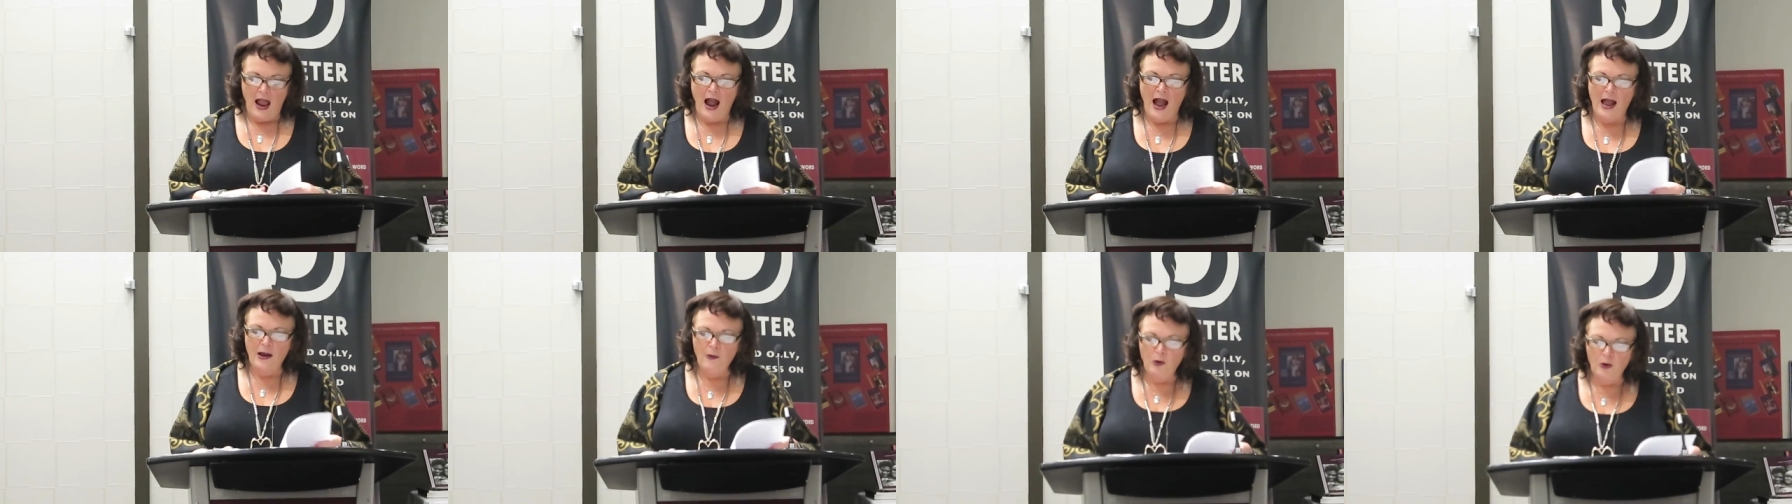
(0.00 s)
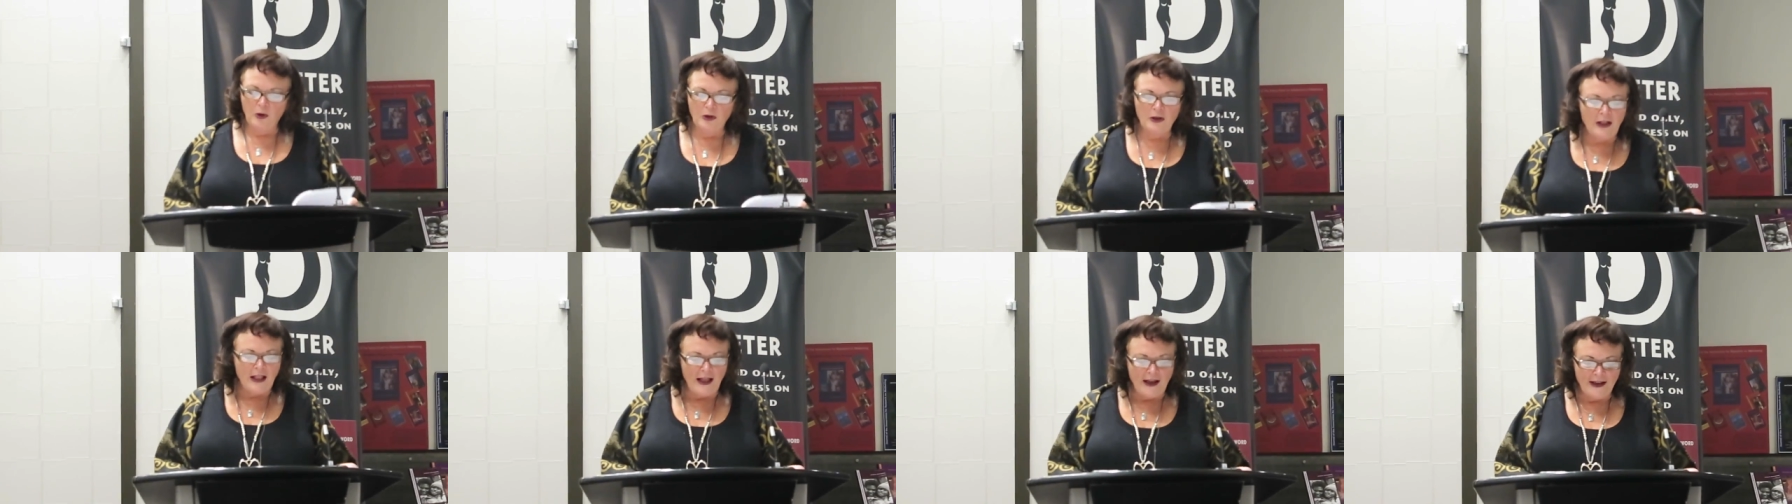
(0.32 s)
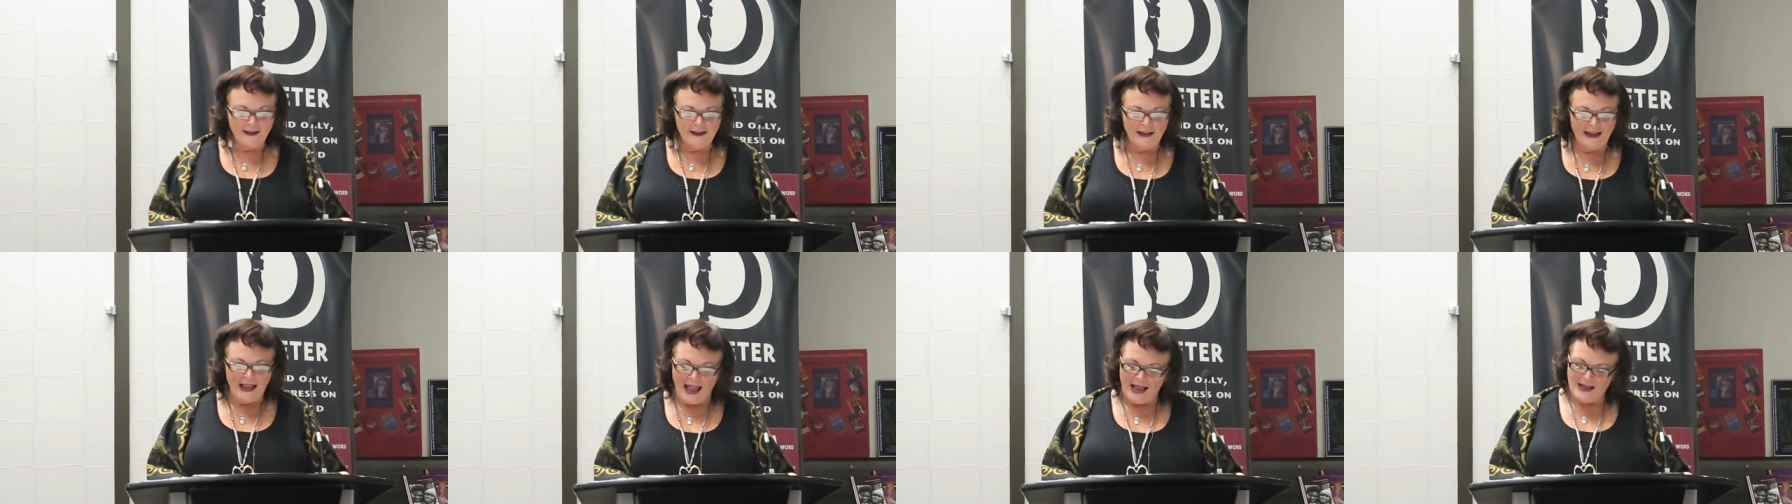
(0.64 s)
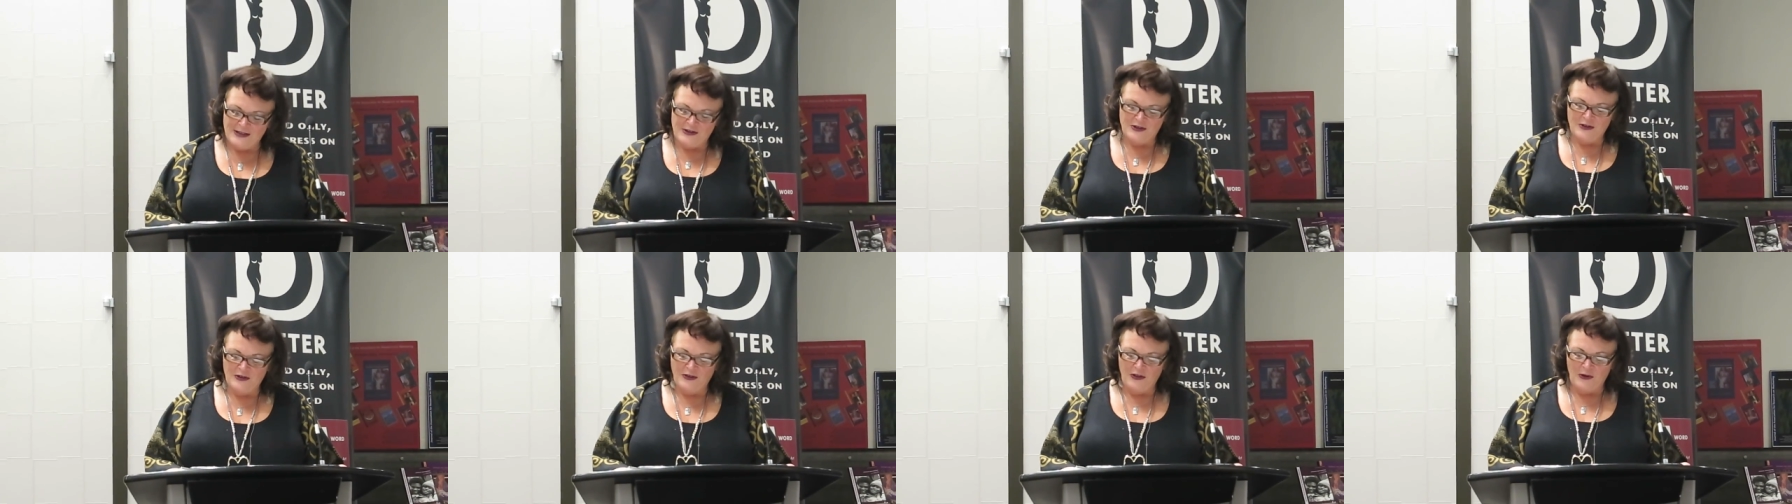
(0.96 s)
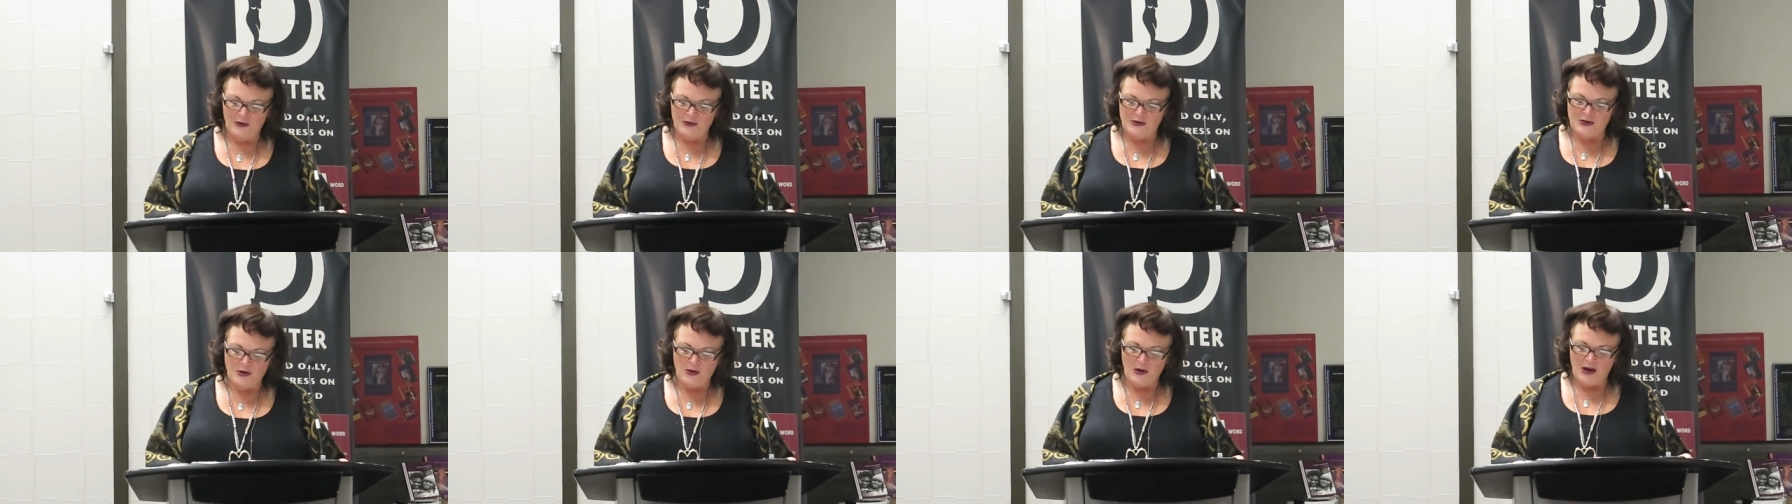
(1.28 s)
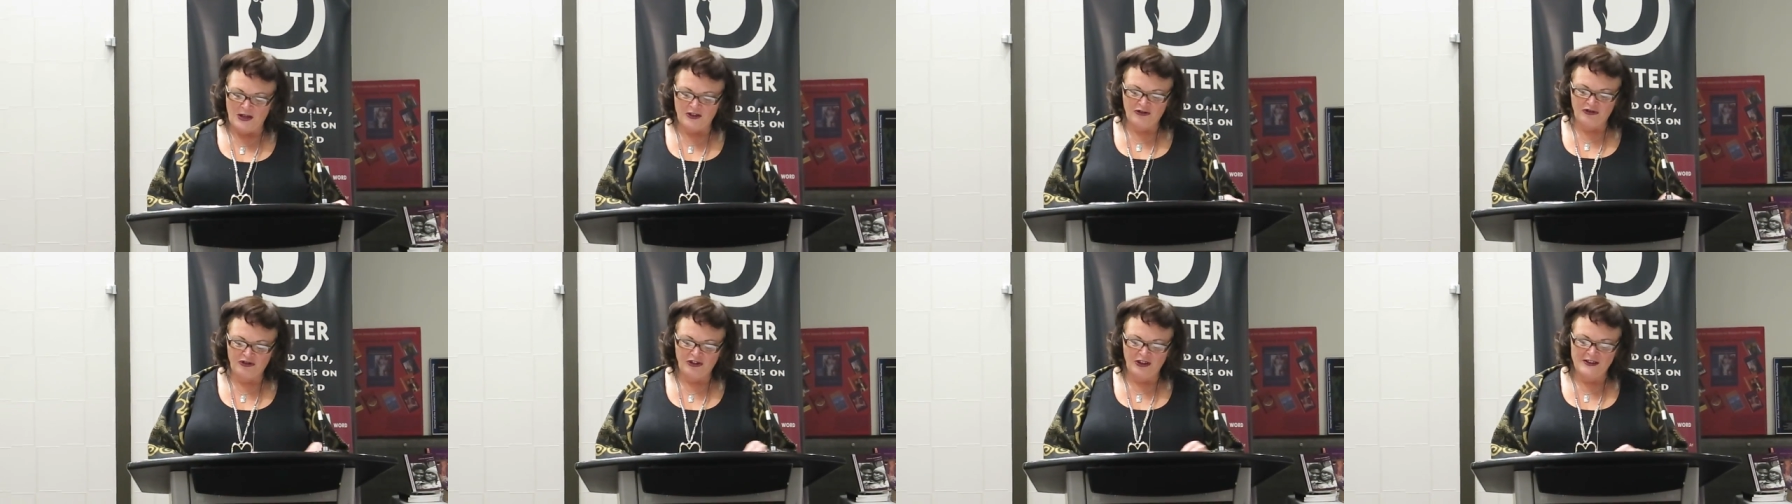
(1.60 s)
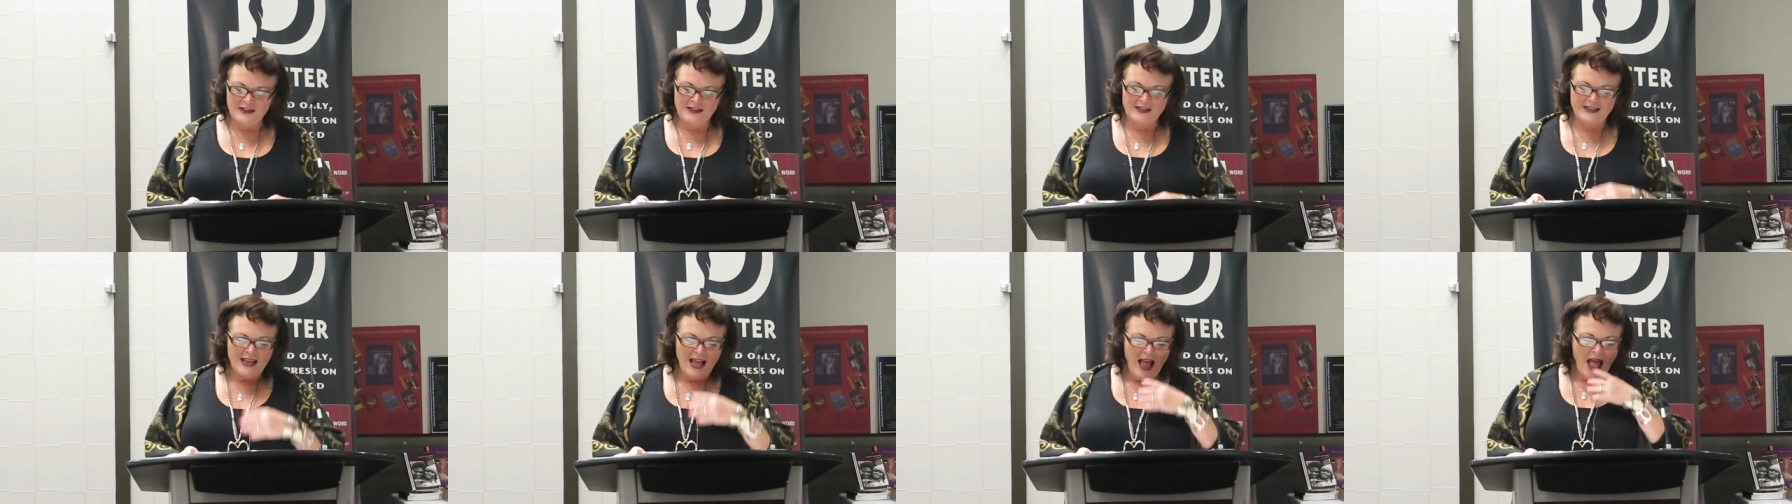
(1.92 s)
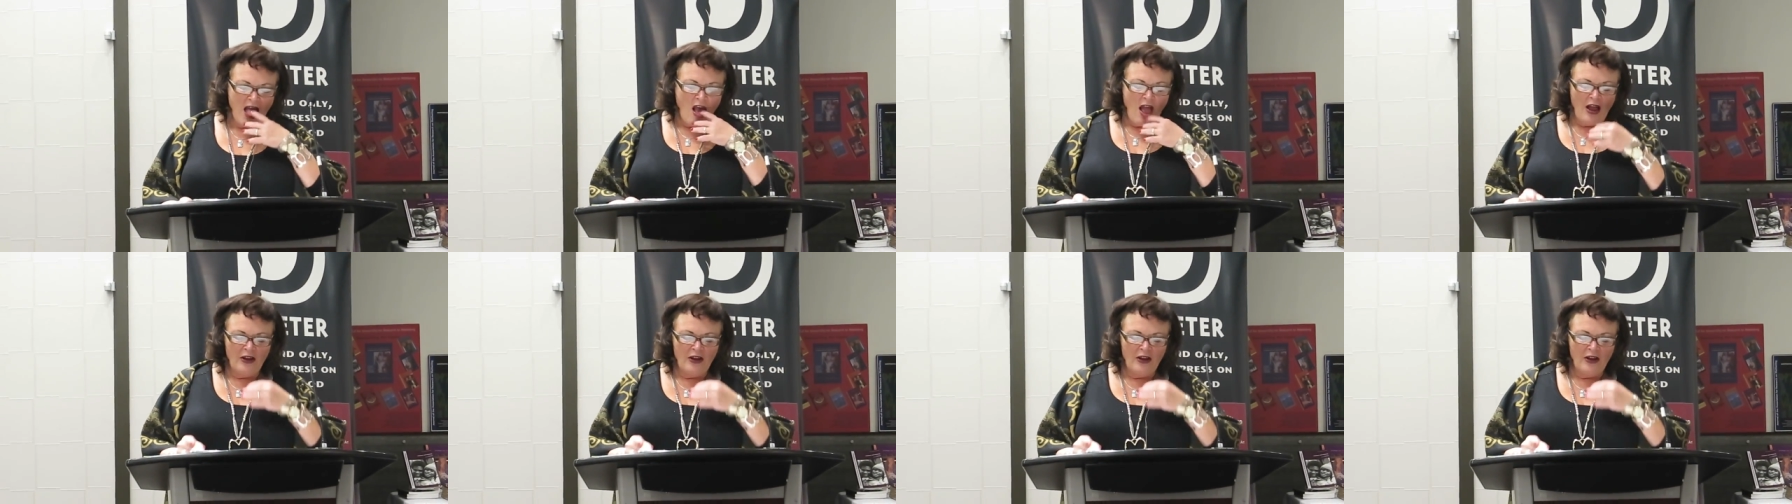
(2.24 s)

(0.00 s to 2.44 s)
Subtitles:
I will gladly answer those questions.